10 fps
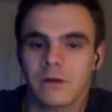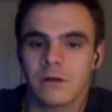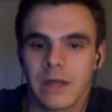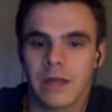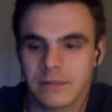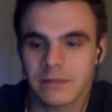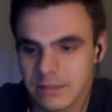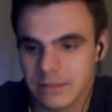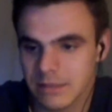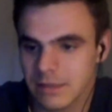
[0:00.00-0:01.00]
Okay,
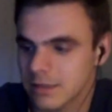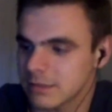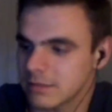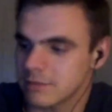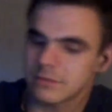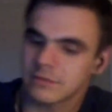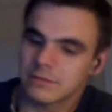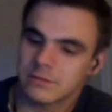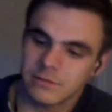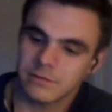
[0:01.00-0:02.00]
listen to this.
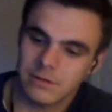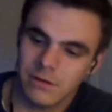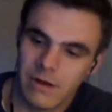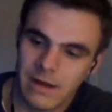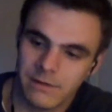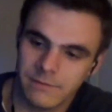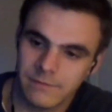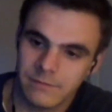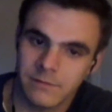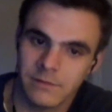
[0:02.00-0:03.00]
There's a graph.